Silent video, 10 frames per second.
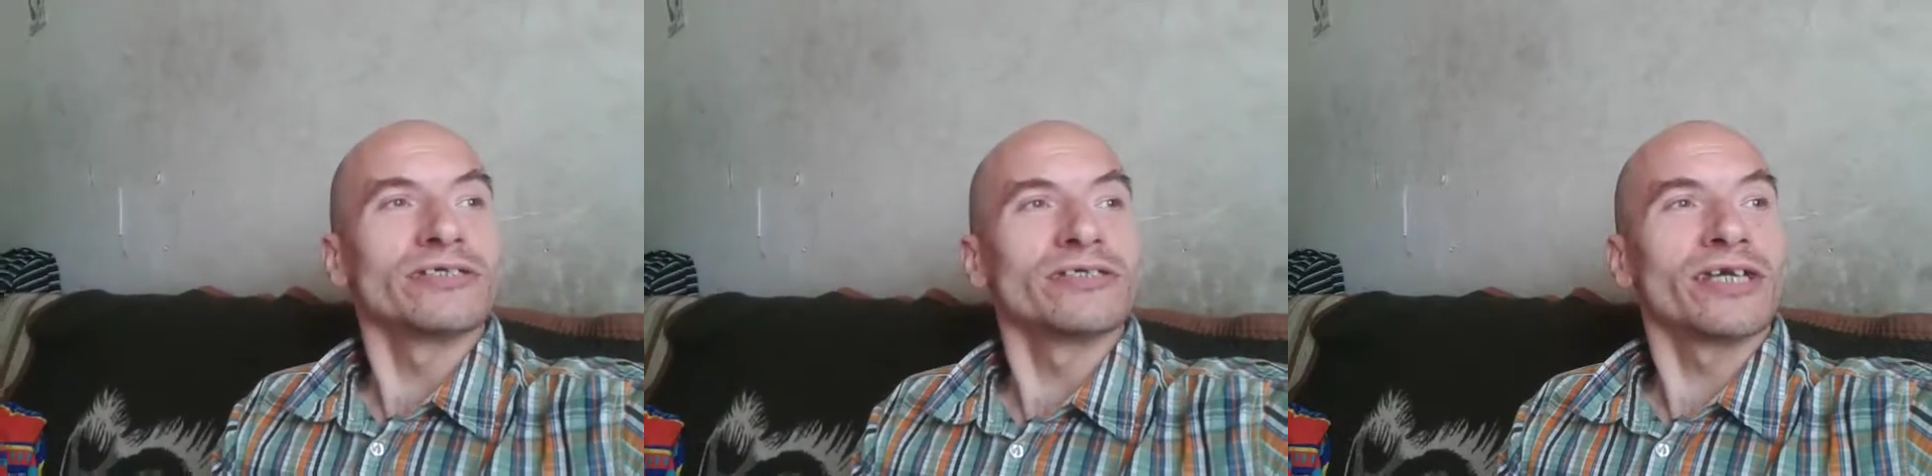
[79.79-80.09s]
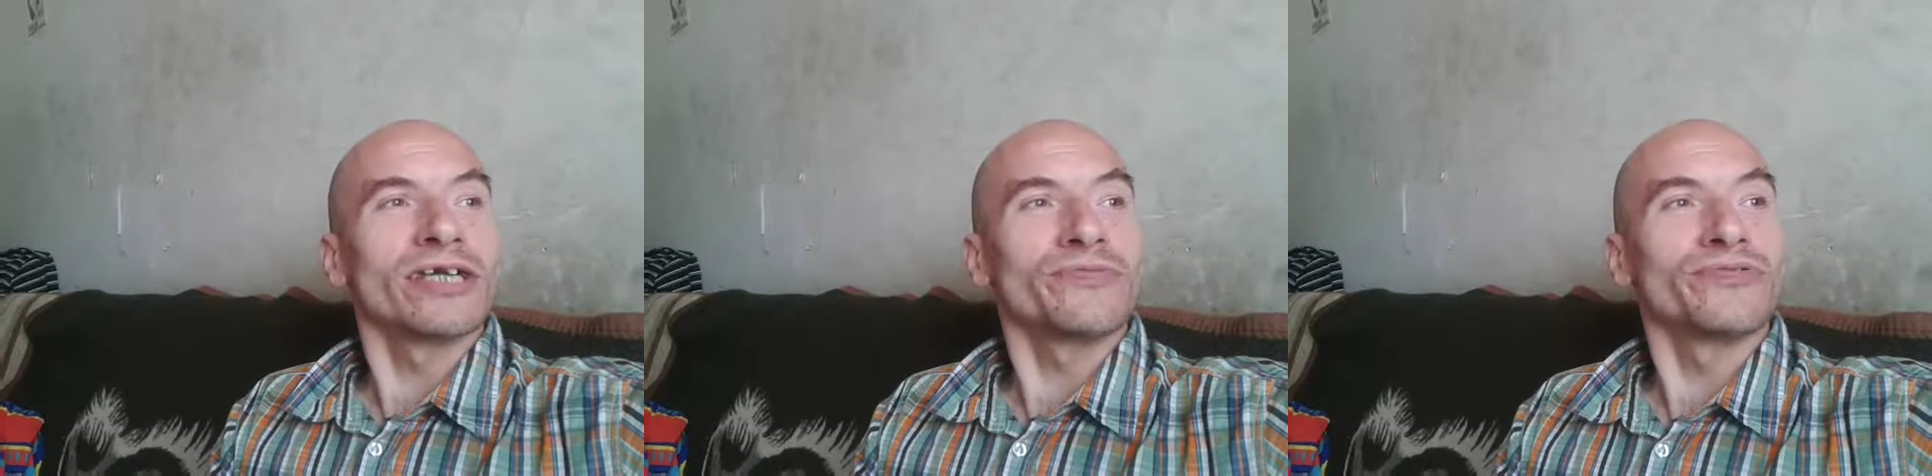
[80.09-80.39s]

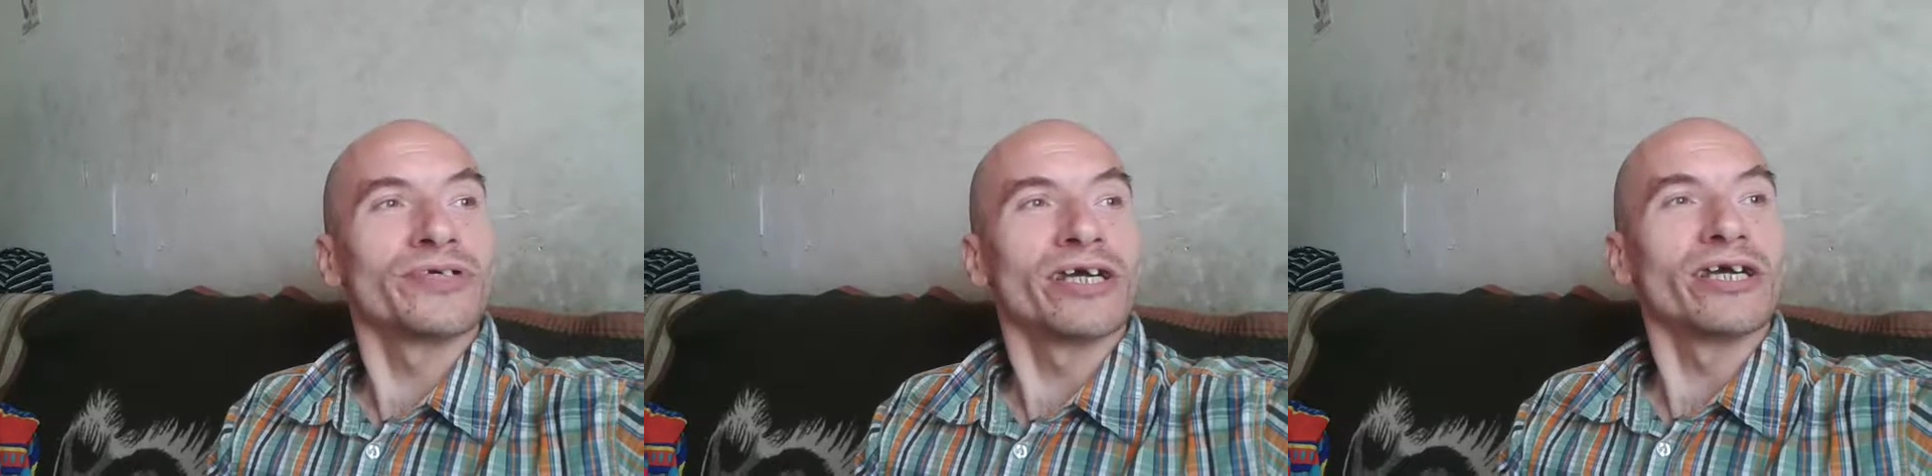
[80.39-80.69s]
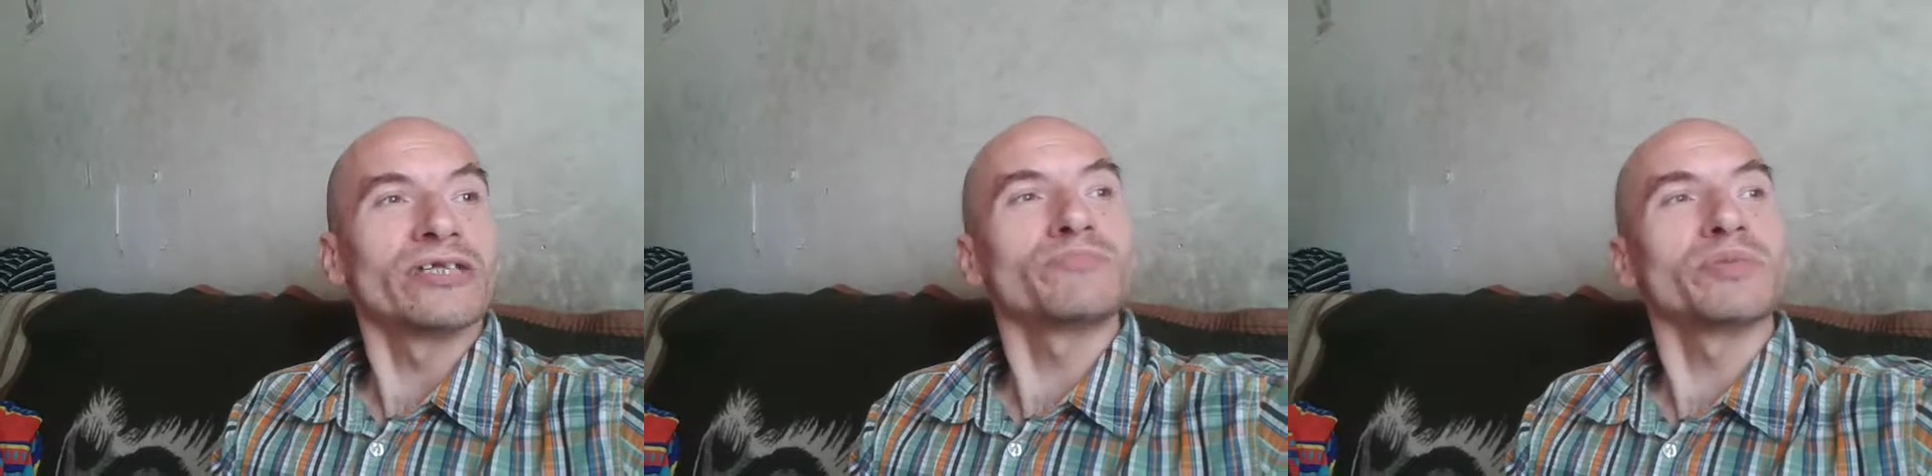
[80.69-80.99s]
gave
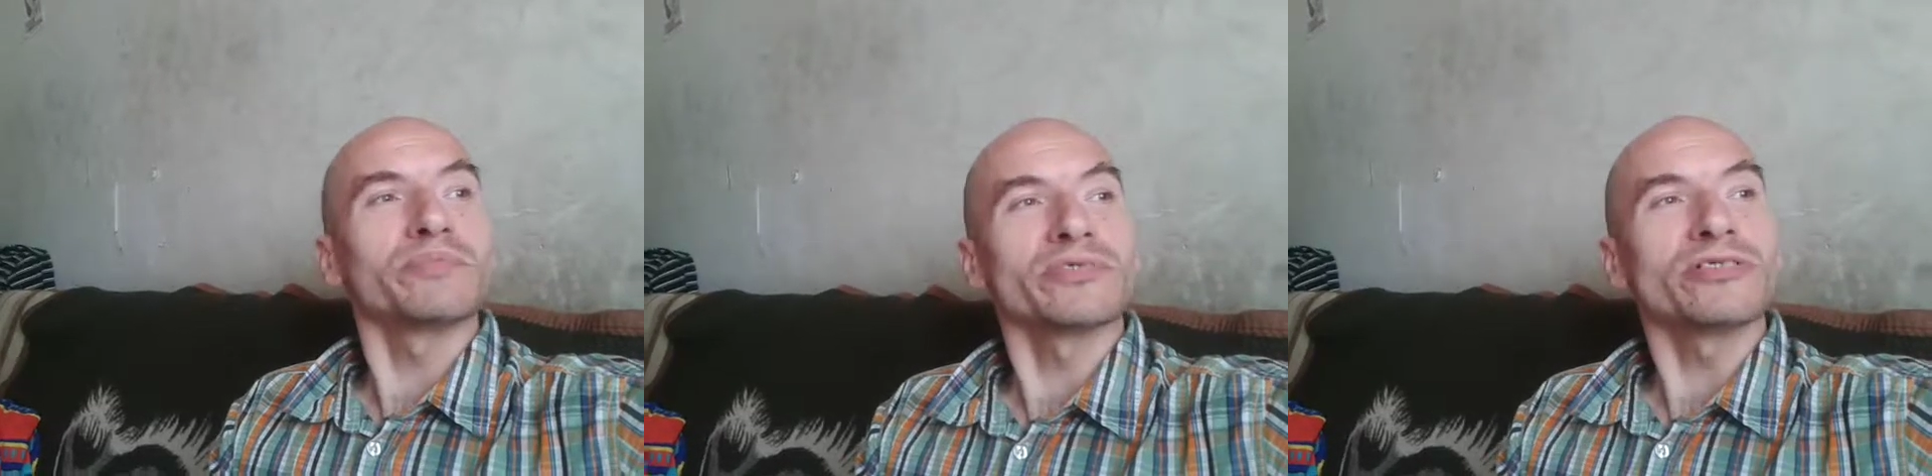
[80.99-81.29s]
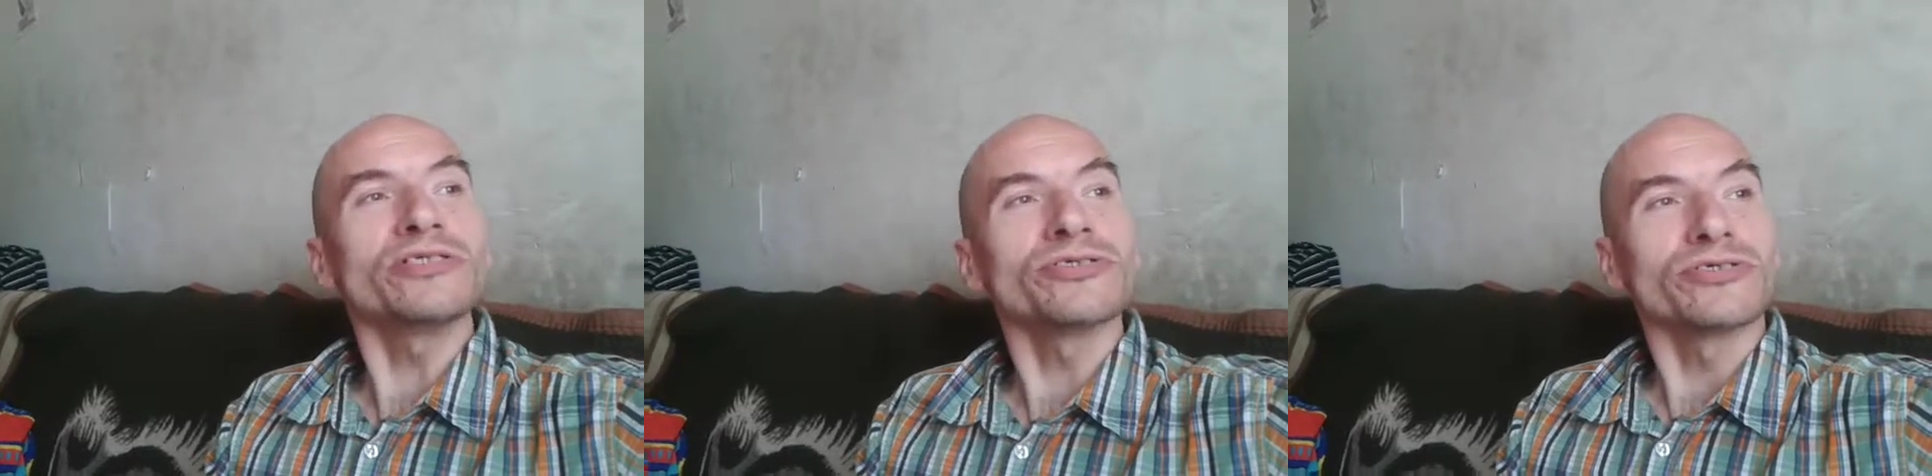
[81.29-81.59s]
her
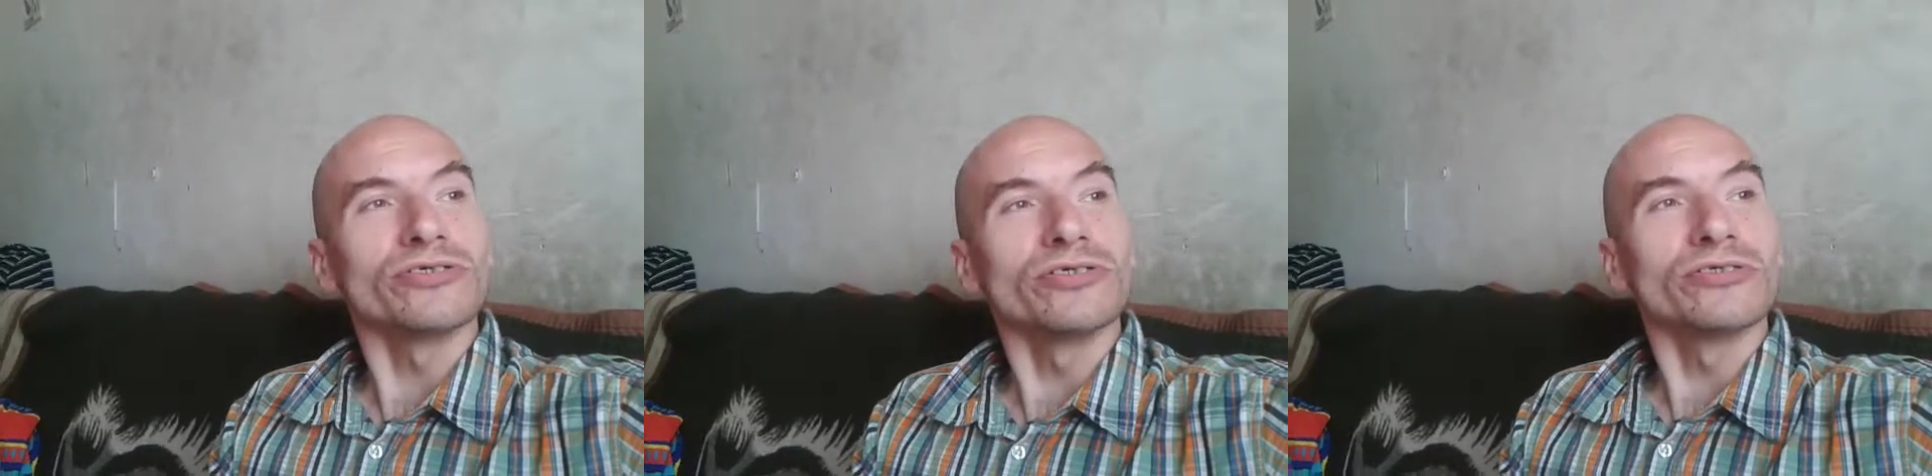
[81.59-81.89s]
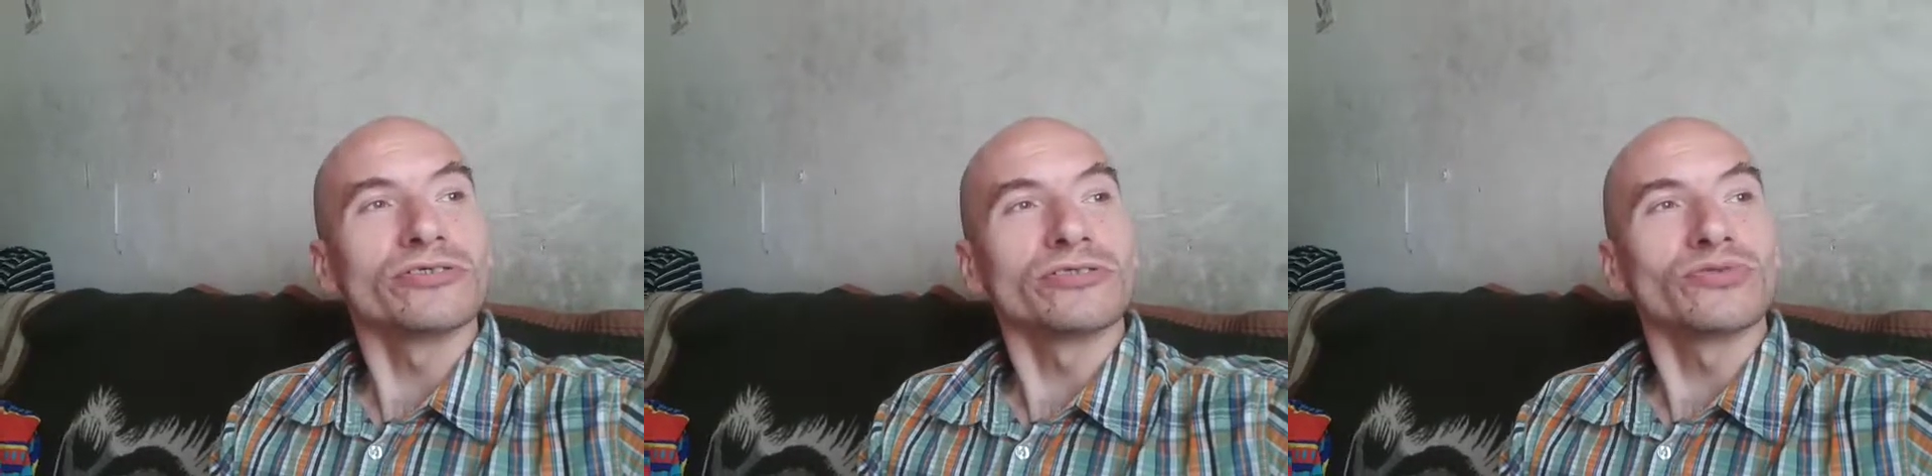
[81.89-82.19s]
proposition